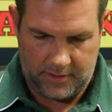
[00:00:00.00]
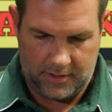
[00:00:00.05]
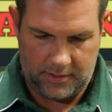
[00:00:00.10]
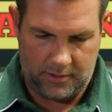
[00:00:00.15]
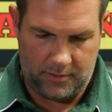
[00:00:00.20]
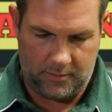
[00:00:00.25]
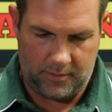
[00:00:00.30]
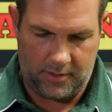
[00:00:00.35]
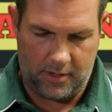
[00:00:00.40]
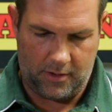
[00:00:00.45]

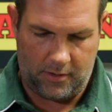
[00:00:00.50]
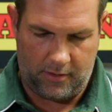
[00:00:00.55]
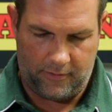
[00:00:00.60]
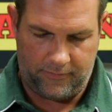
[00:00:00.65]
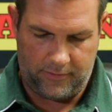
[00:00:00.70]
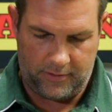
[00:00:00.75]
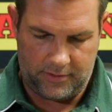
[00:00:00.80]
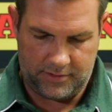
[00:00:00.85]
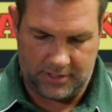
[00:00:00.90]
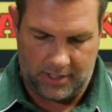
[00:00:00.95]
Here we go, our
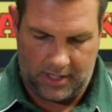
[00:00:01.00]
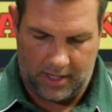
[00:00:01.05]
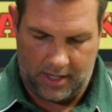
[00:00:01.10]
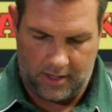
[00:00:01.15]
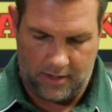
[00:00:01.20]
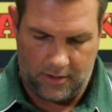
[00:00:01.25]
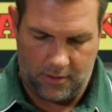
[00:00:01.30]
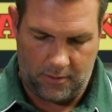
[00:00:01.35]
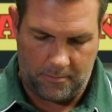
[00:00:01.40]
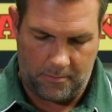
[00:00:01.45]
first
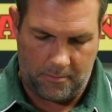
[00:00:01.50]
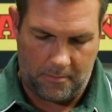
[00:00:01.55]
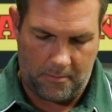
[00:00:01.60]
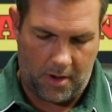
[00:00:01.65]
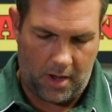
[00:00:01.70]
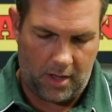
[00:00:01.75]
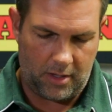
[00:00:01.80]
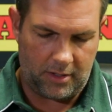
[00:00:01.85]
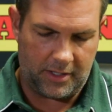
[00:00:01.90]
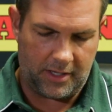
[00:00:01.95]
auto,
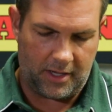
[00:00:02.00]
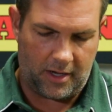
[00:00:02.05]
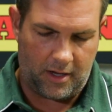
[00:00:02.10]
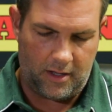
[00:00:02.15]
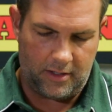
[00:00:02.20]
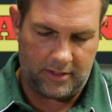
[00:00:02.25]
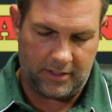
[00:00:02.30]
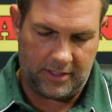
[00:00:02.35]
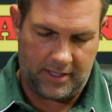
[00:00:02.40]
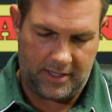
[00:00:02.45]
Molly
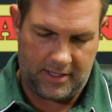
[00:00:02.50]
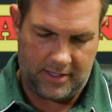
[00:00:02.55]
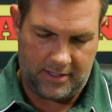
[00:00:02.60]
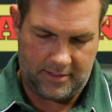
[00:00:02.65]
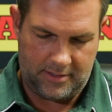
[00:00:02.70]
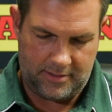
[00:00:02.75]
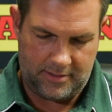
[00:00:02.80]
Holly.